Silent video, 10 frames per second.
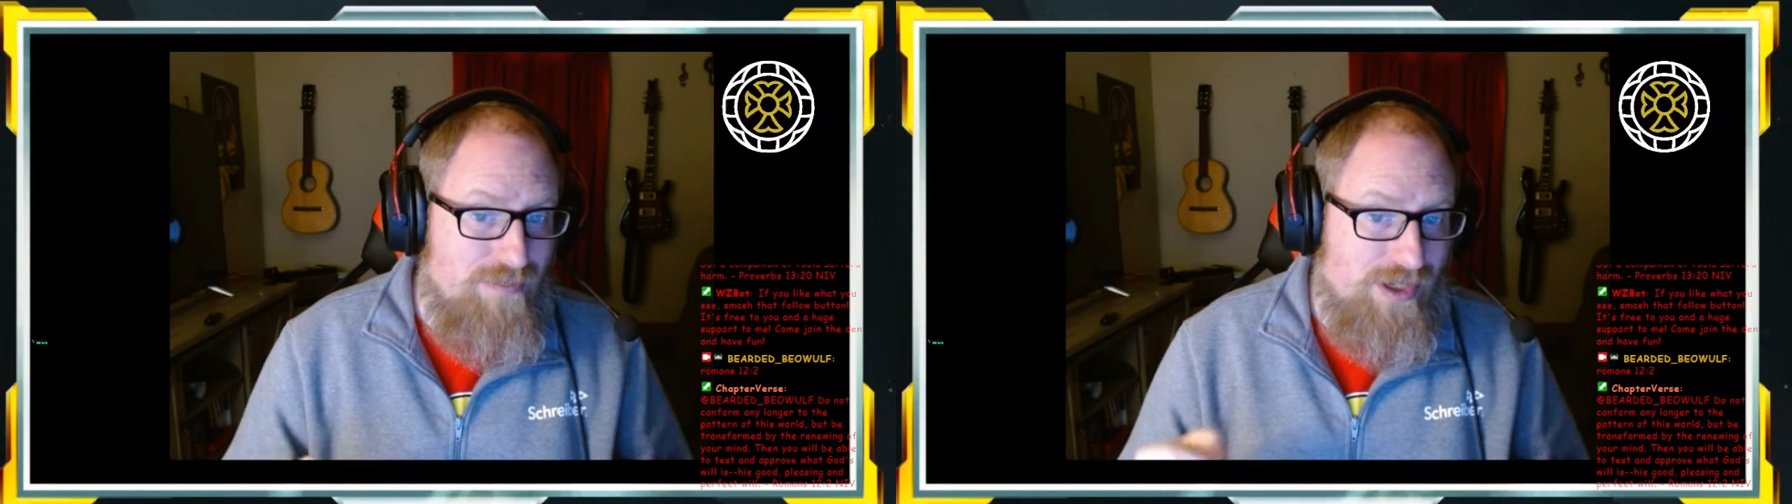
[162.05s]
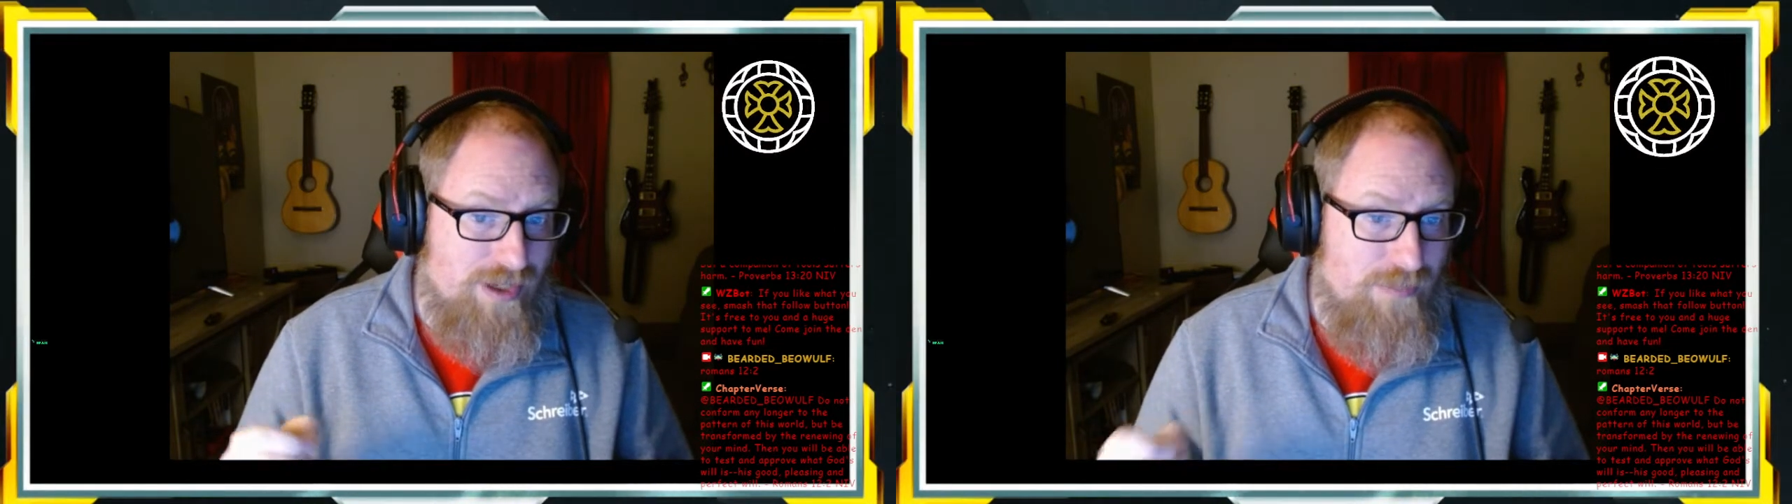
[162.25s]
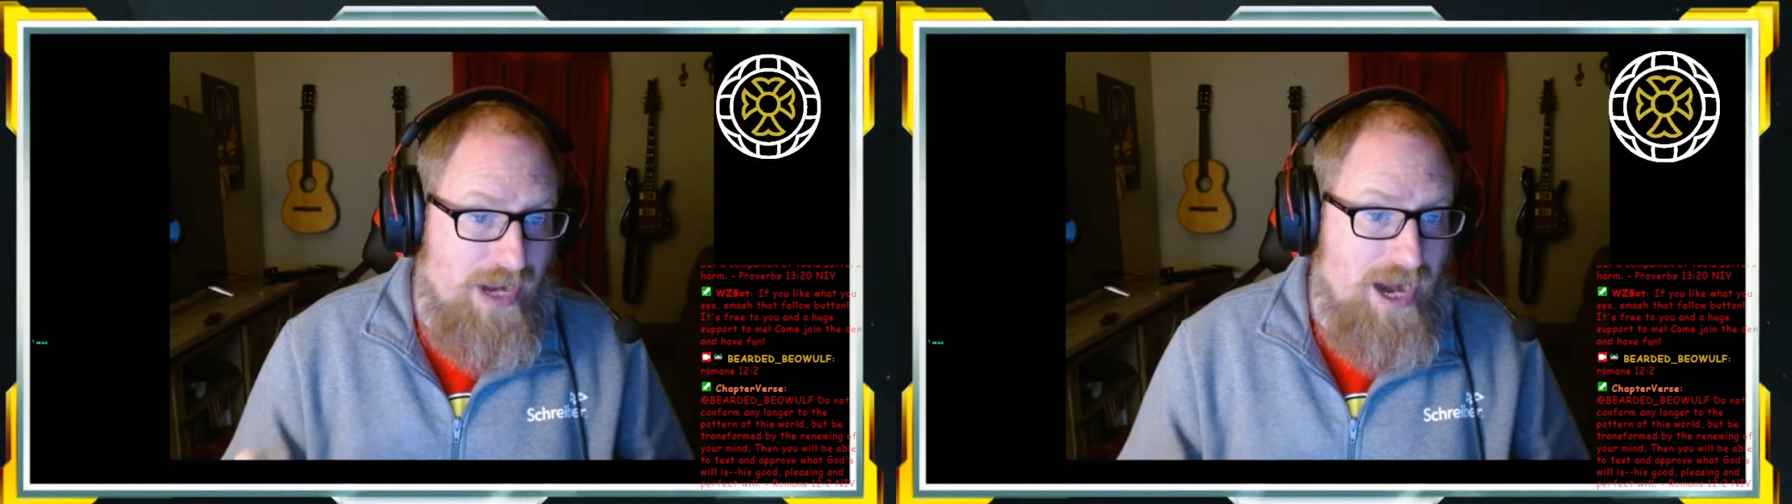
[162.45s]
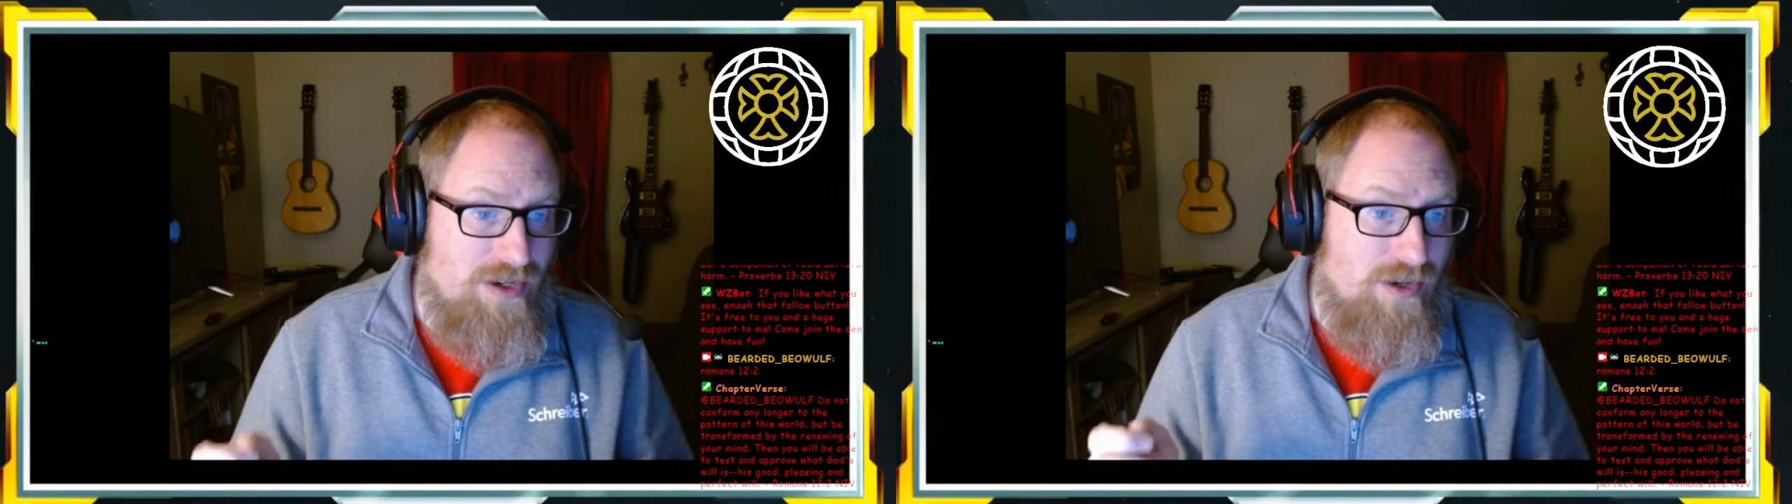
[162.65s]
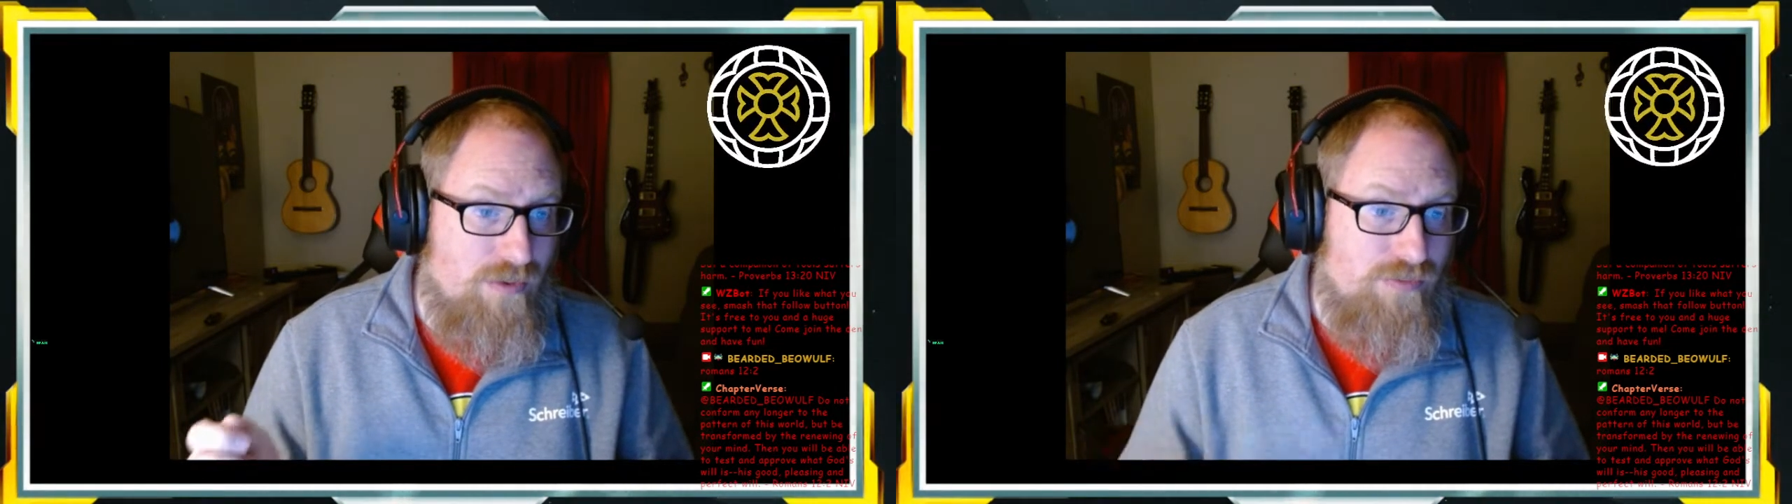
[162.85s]
but a
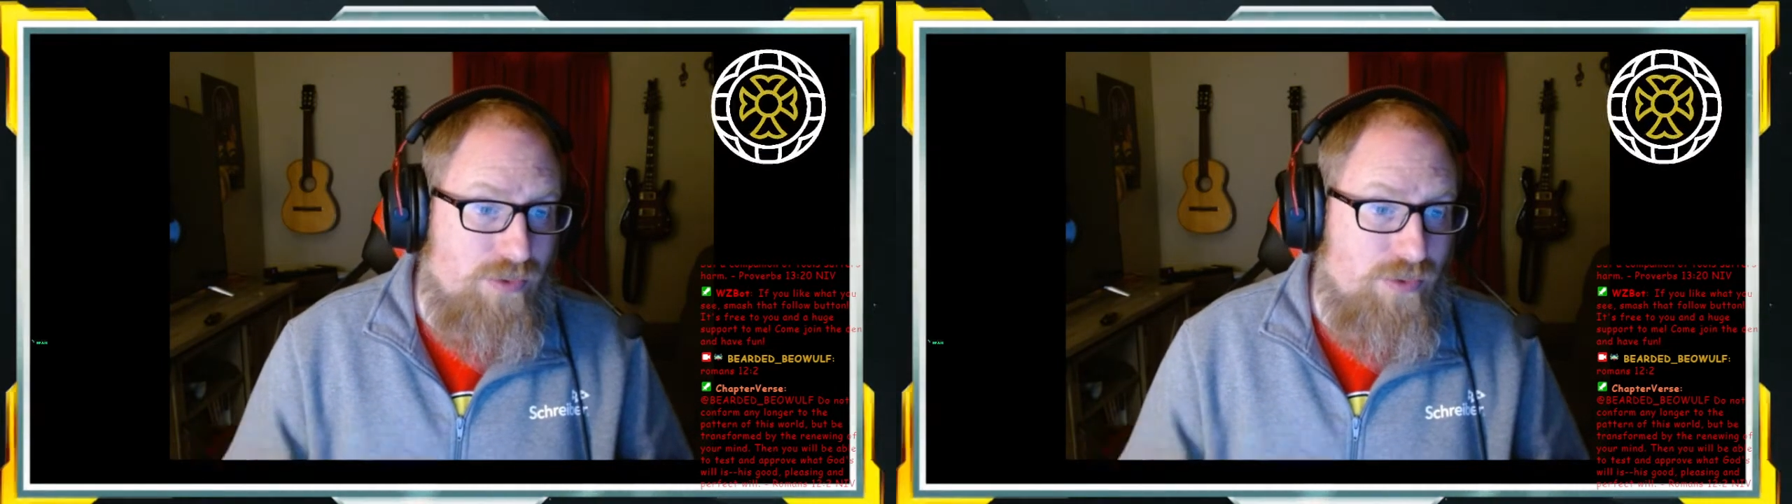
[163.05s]
companion of